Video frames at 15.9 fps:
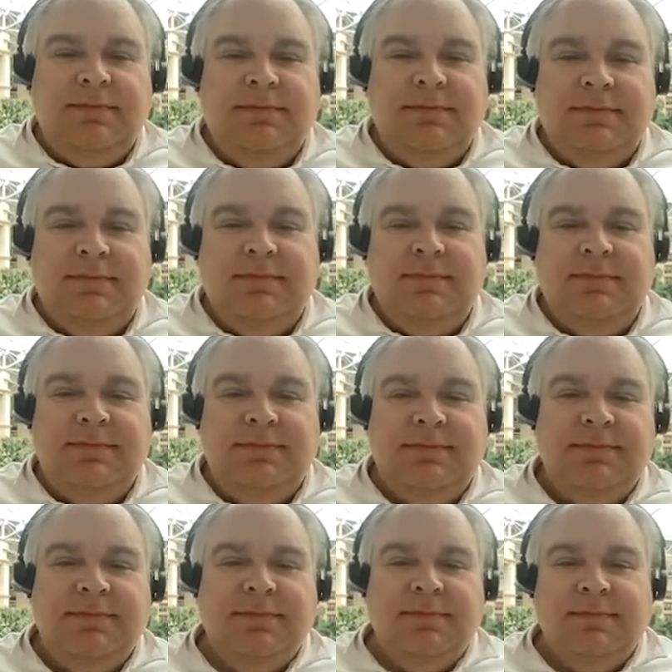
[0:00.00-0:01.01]

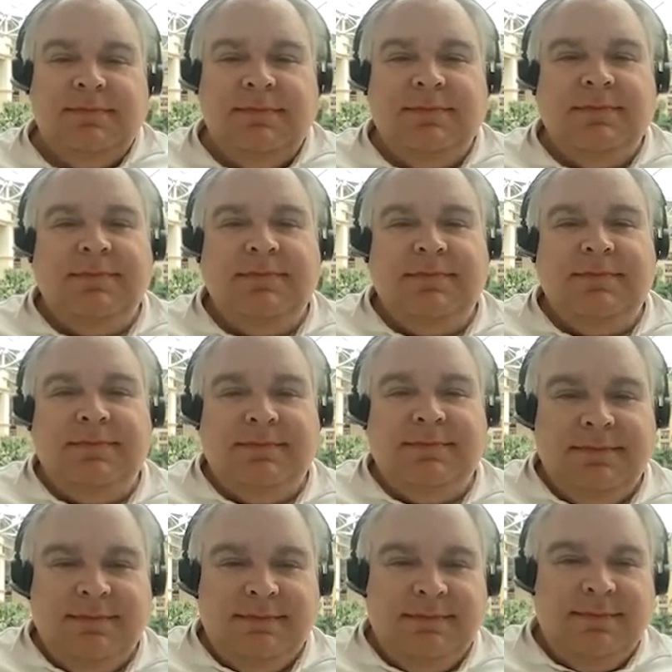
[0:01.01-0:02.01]

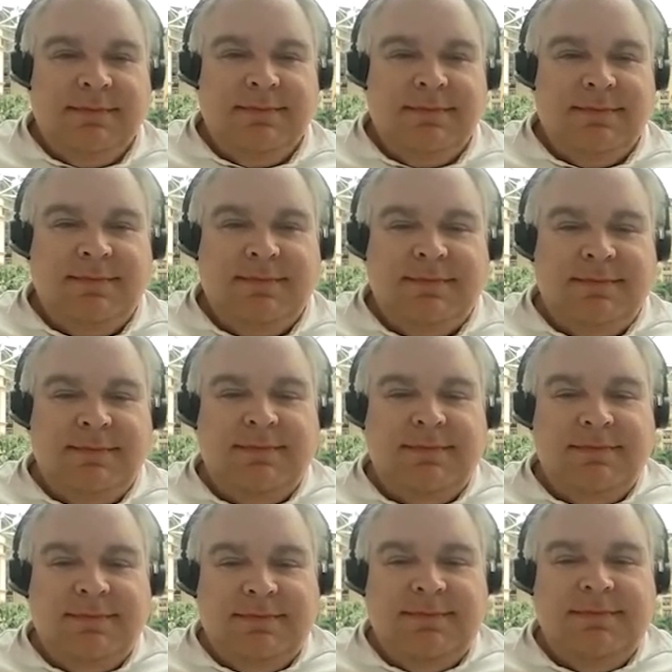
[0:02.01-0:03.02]

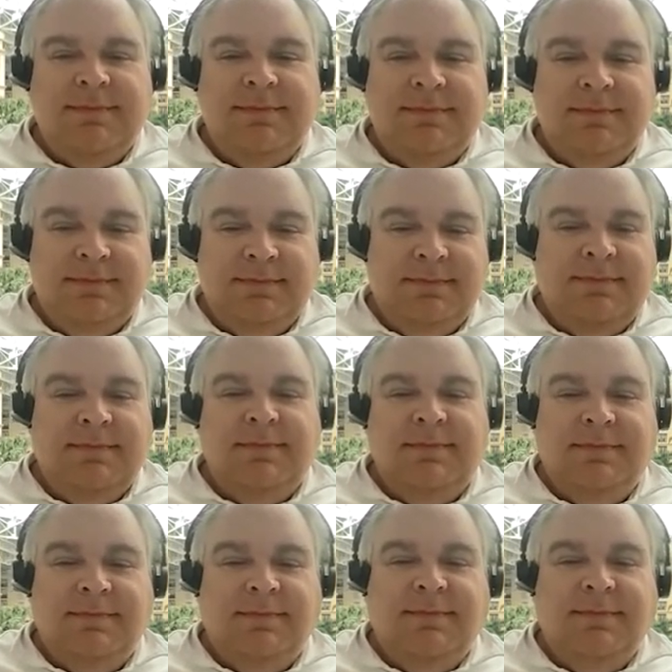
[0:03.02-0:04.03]

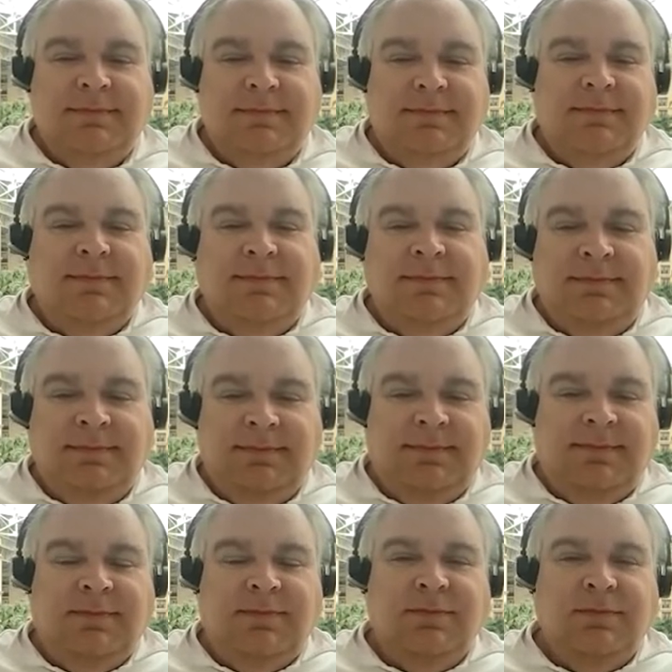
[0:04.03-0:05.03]

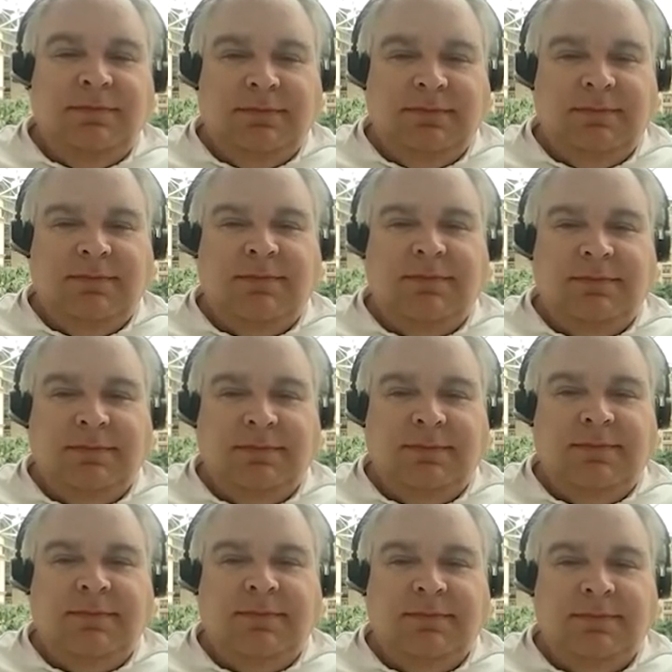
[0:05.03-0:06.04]

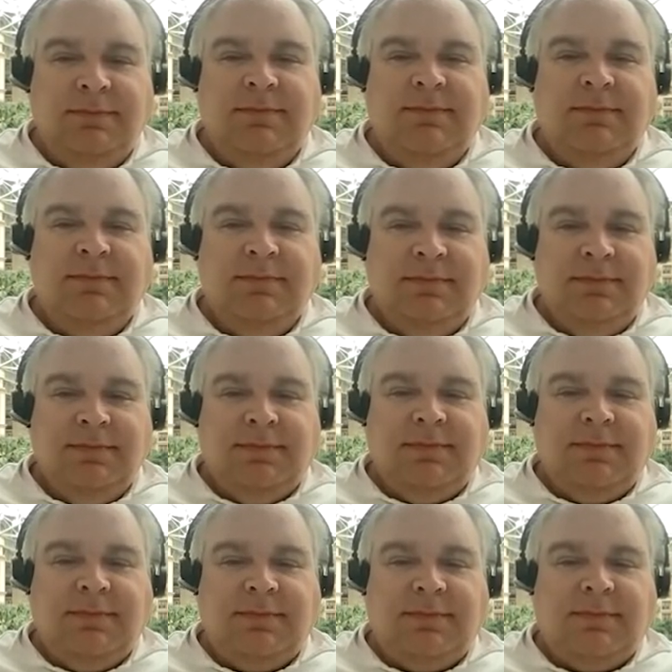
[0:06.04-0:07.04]

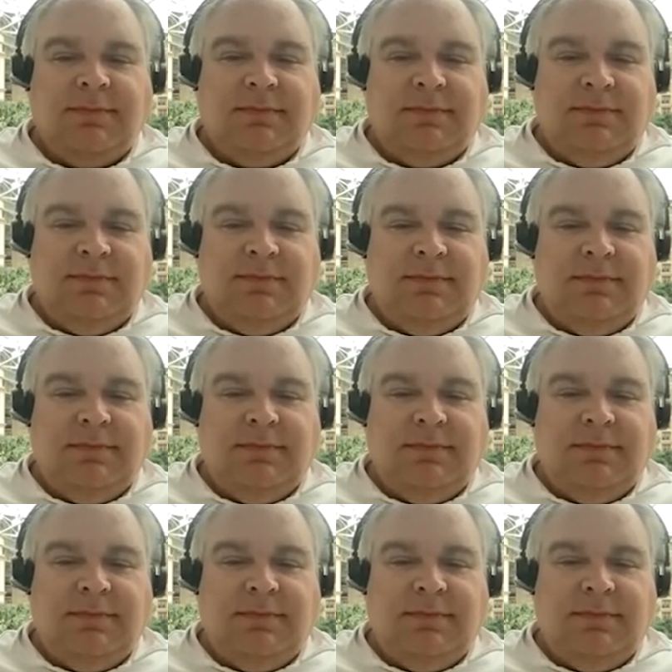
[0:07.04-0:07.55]
The person shown says nothing.